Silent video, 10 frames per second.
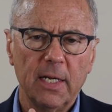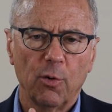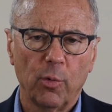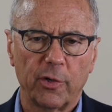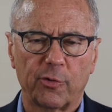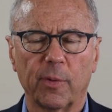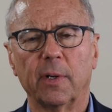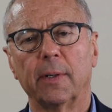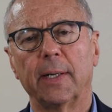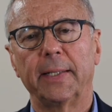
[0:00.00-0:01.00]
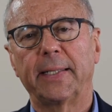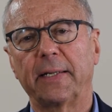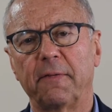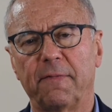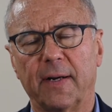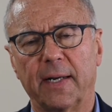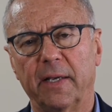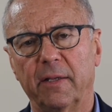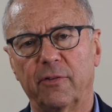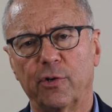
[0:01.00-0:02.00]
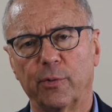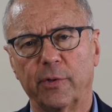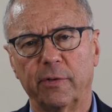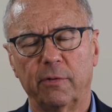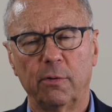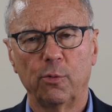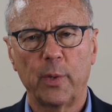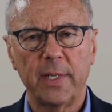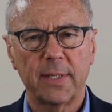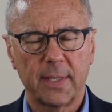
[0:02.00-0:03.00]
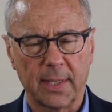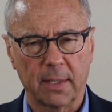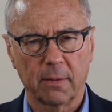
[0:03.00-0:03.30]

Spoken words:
which will identify children who we think,